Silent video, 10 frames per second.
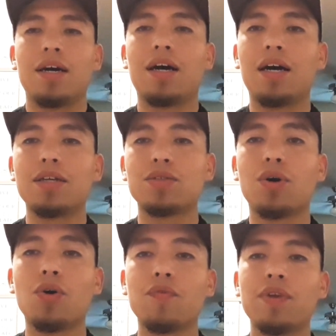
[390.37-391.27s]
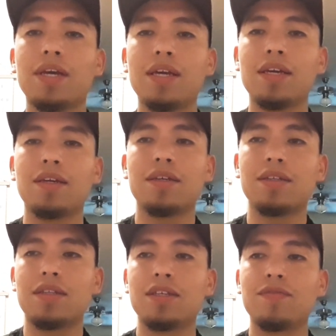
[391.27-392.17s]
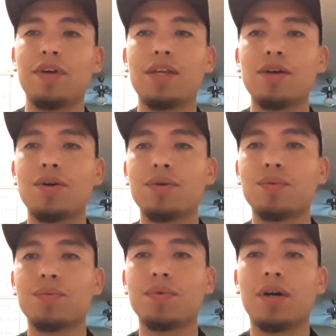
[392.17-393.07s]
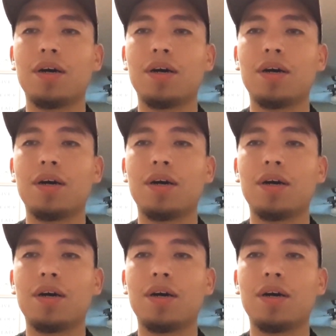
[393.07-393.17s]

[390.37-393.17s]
So hopefully this video